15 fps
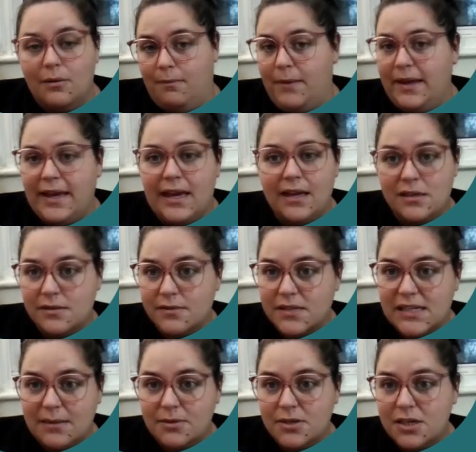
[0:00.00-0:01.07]
make it into
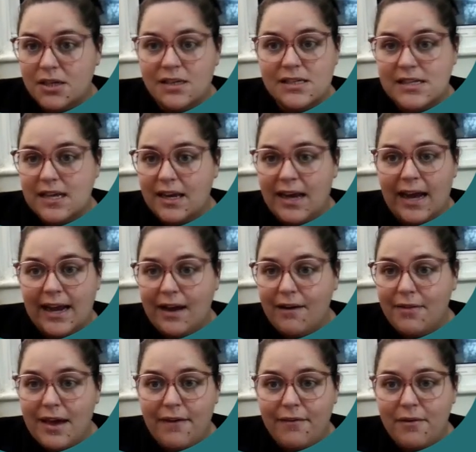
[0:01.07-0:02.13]
reception and sit and hang
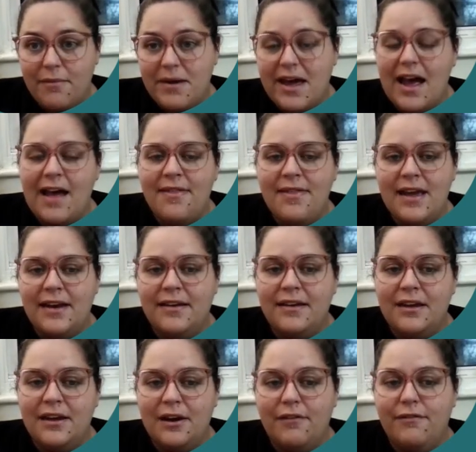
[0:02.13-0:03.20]
out there for a bit. And then,
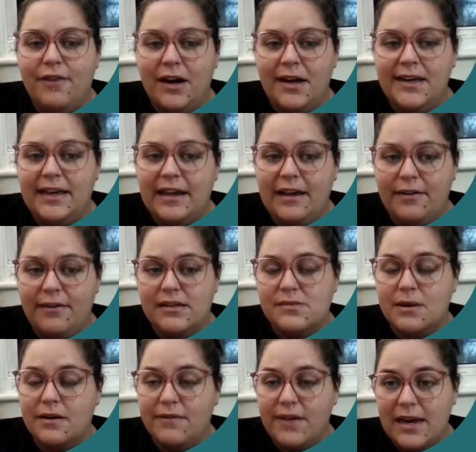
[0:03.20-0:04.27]
finally, if there's
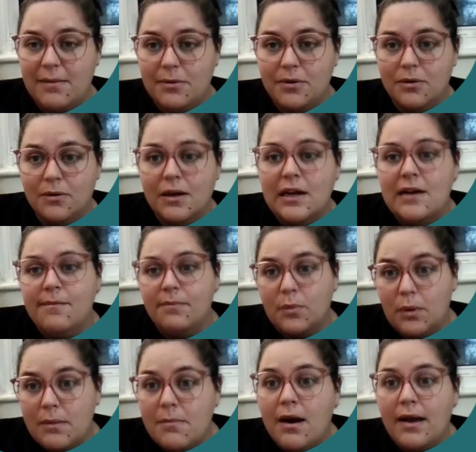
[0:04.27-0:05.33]
one available,
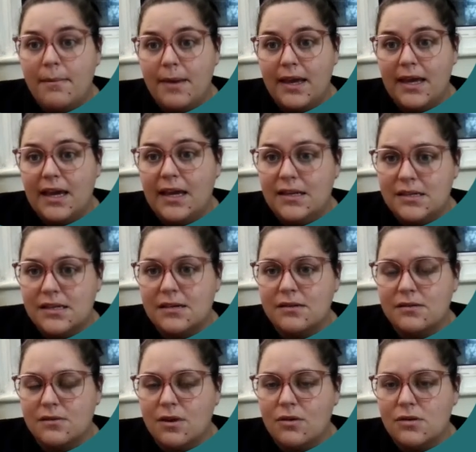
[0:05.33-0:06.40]
we might make it into
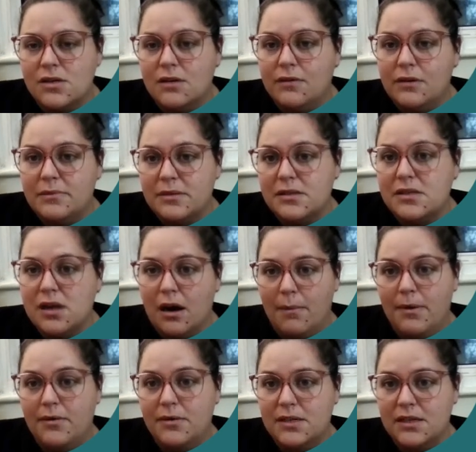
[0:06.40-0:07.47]
the consult rooms and start
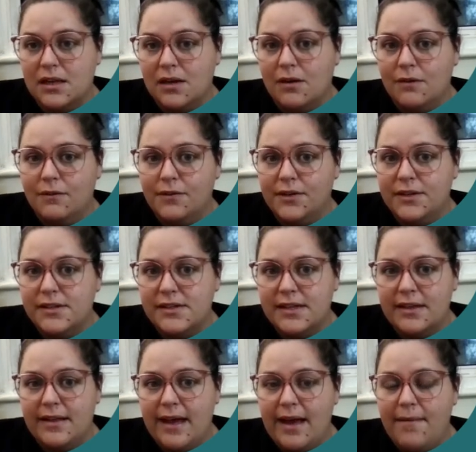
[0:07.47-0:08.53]
building their confidence in
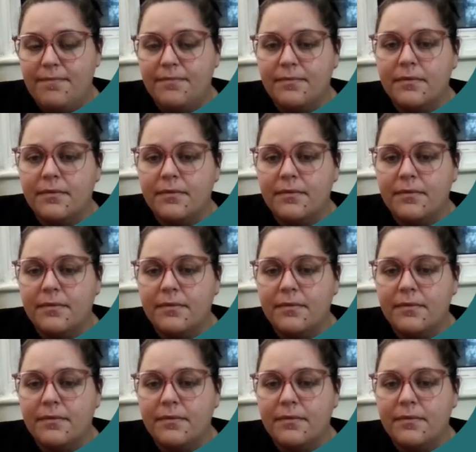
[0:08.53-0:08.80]
there.